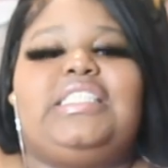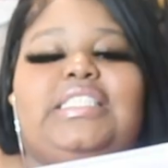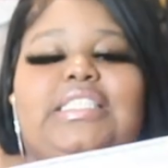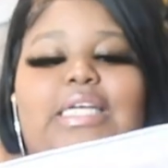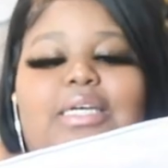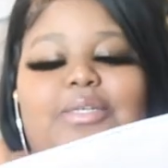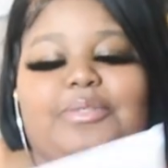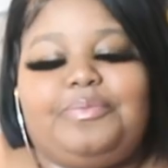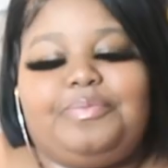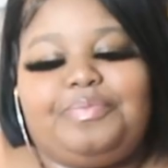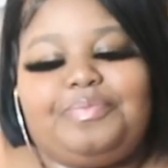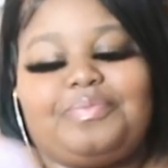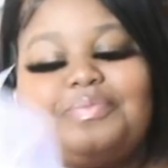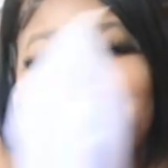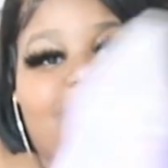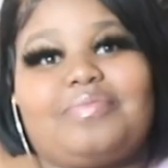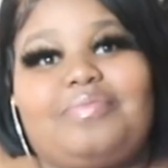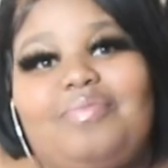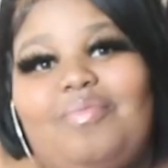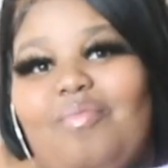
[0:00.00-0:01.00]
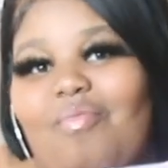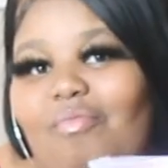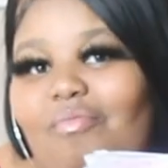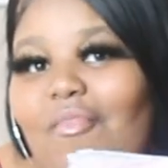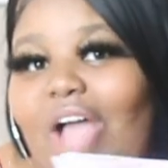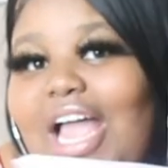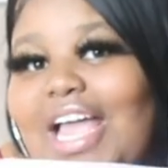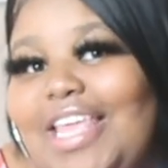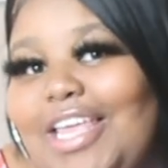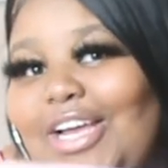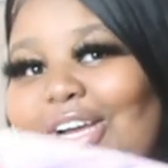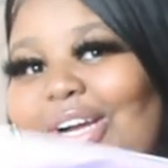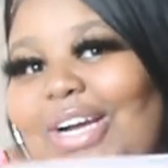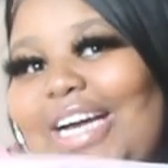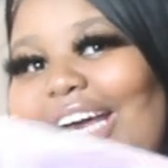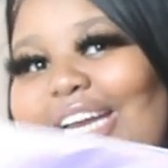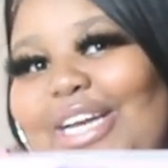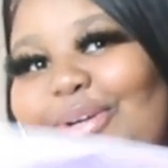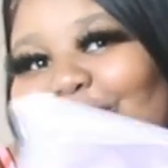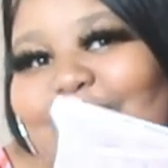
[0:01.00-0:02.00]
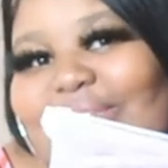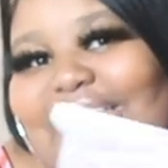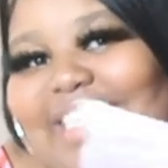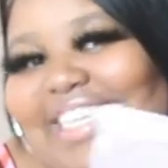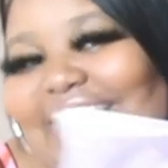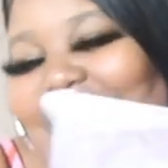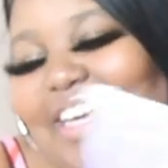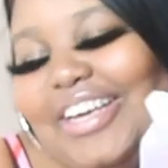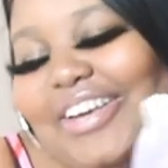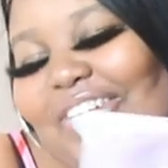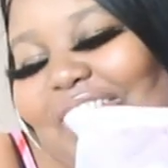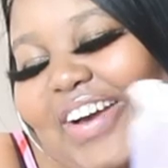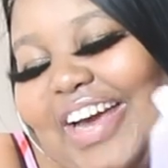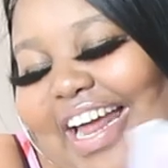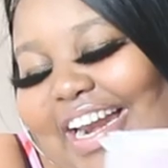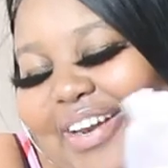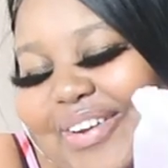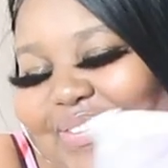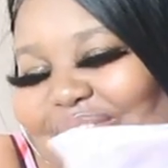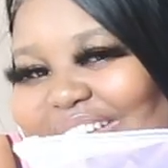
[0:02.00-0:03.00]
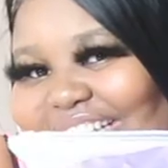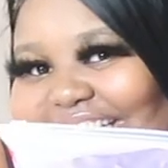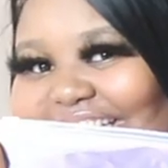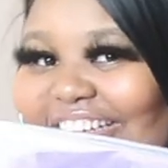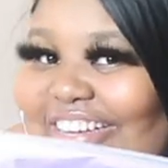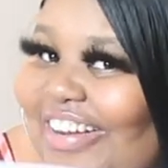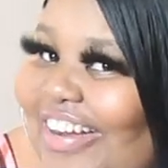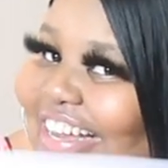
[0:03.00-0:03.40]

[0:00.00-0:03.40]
So, your girl got a new wig, your girl got a new wig, your